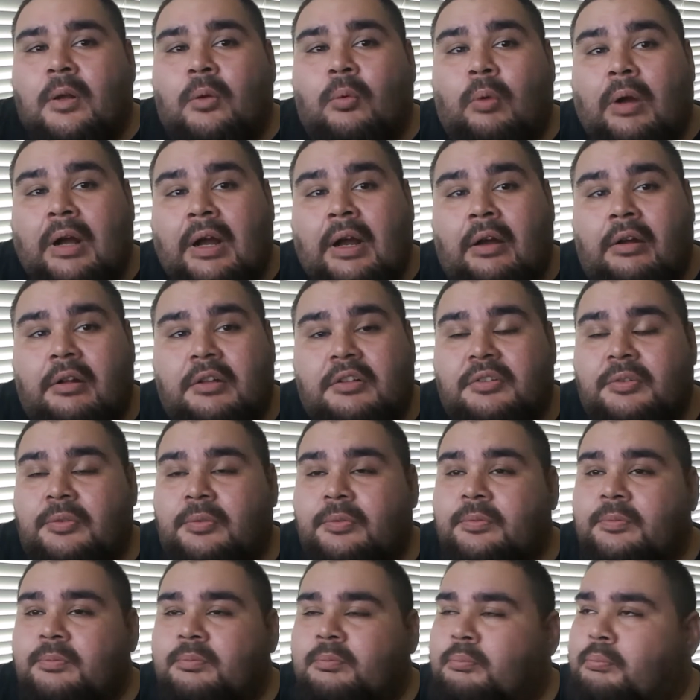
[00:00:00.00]
Wow, it's
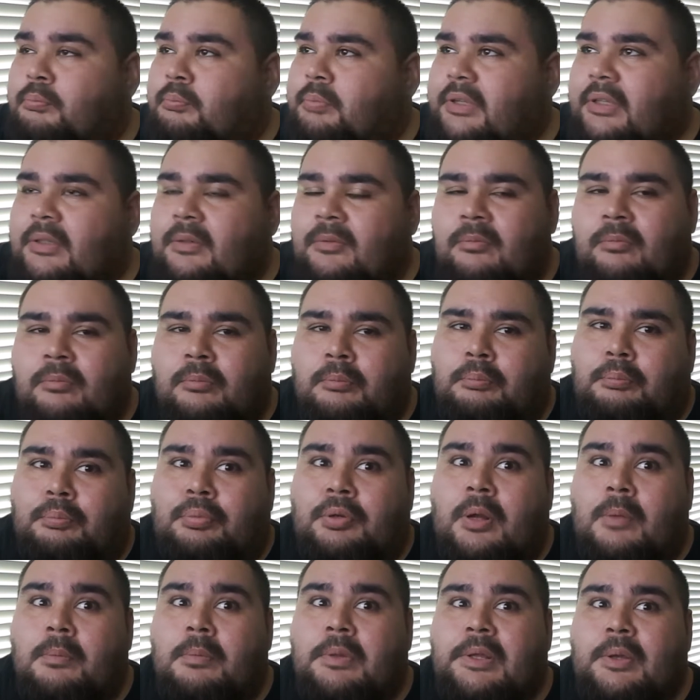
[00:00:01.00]
been
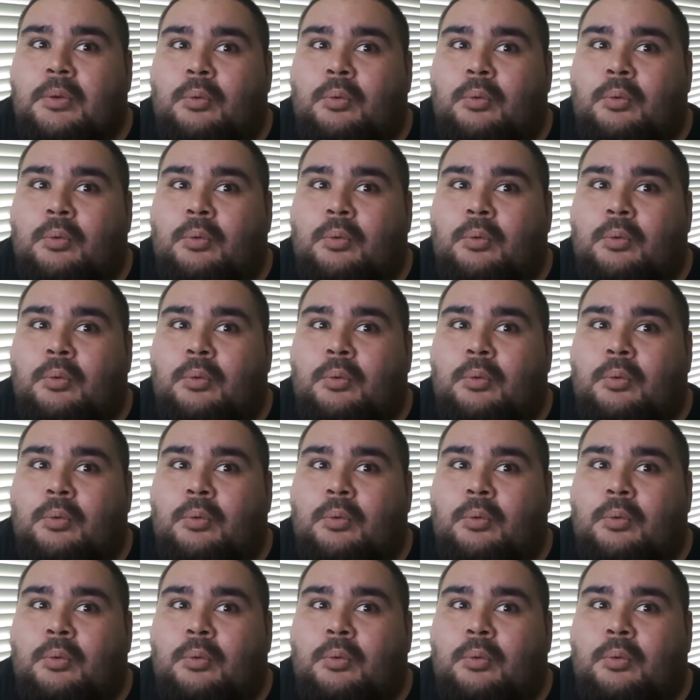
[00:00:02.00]
probably